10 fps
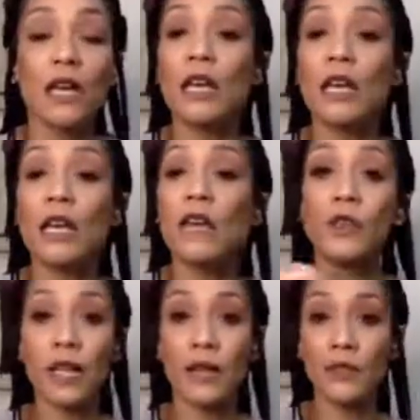If you
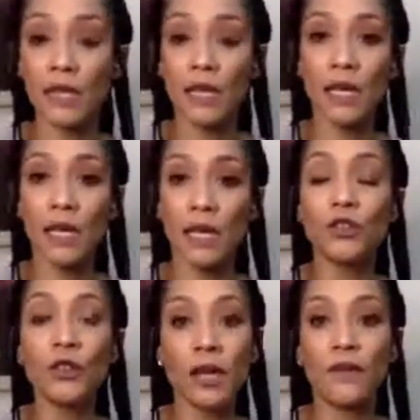love singing and you
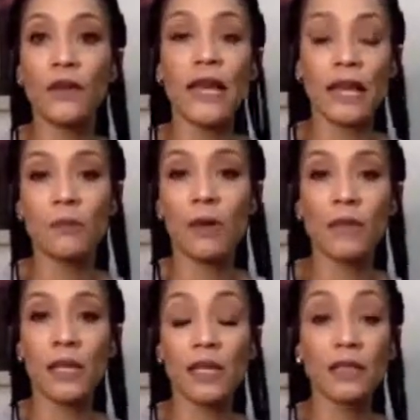don't ever land up having
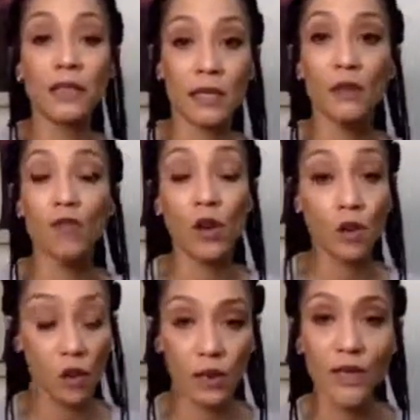a singing
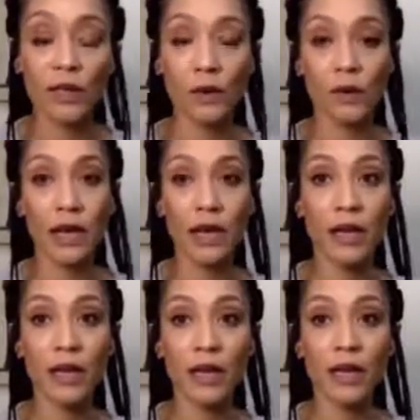recording
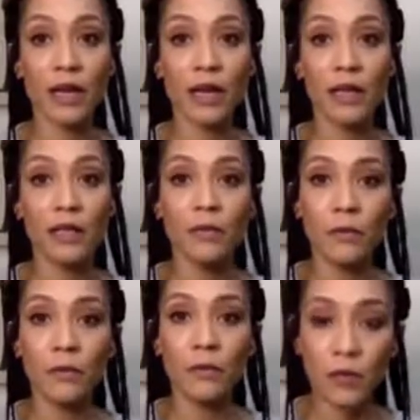career,
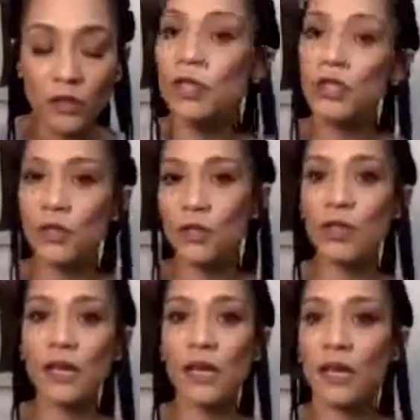continue to
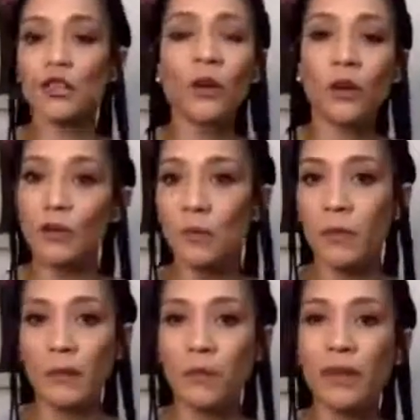sing at your local
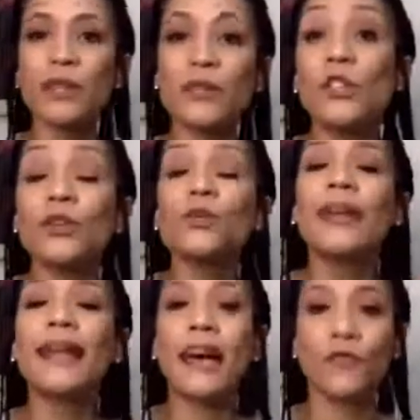pub because you
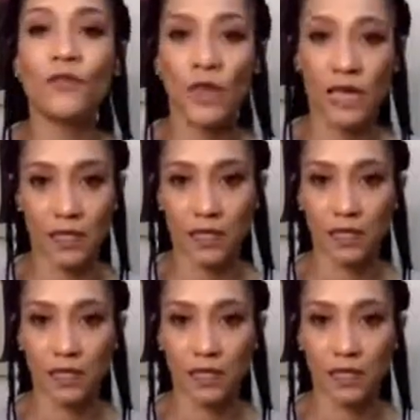love it